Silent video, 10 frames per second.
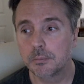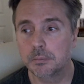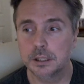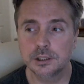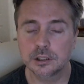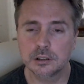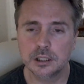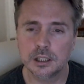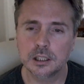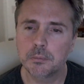
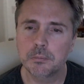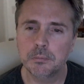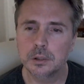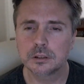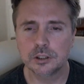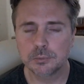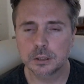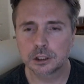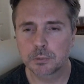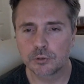basically milk as
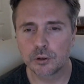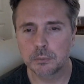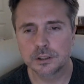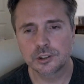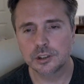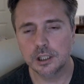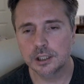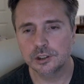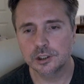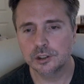much performance
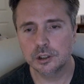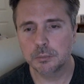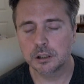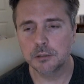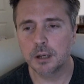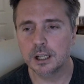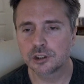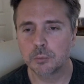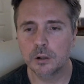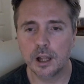as is humanly
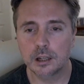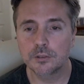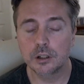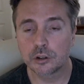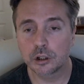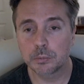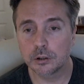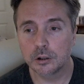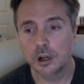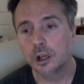possible out of an
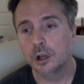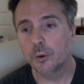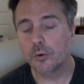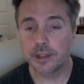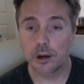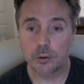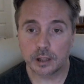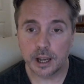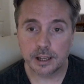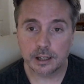interpreter without
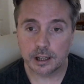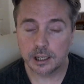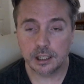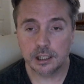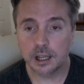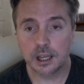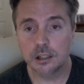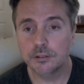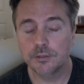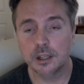relying on any kind
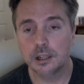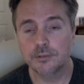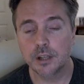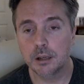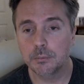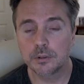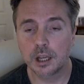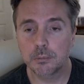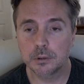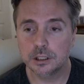of ahead of time
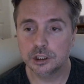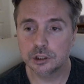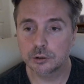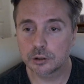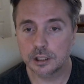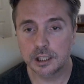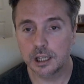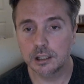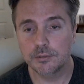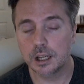compilation or any
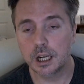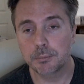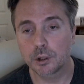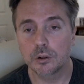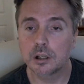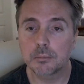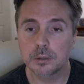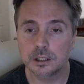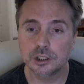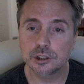kind of dynamic
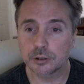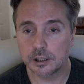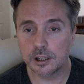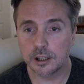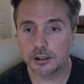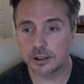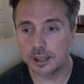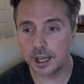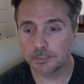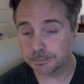recompilation or anything like that.